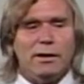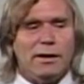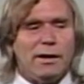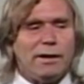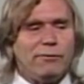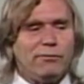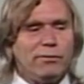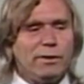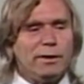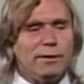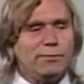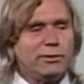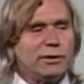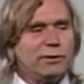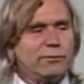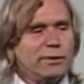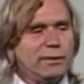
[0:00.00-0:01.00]
have
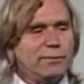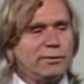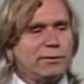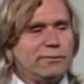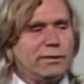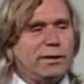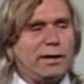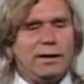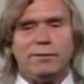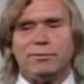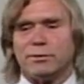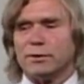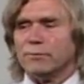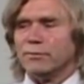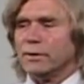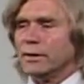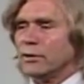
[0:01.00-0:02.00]
reams and reams of
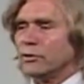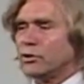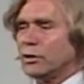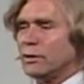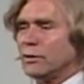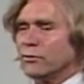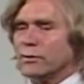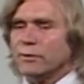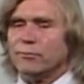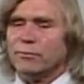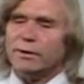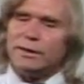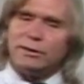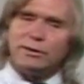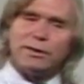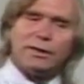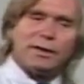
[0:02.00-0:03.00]
tapes of little children
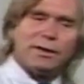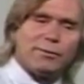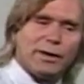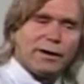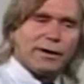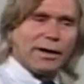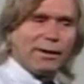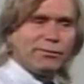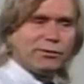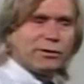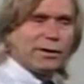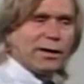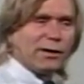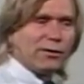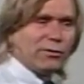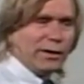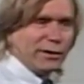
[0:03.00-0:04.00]
reasoning about
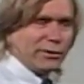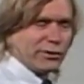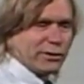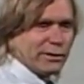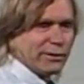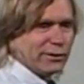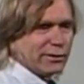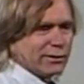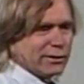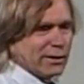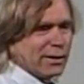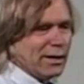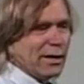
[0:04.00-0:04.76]
abstract questions,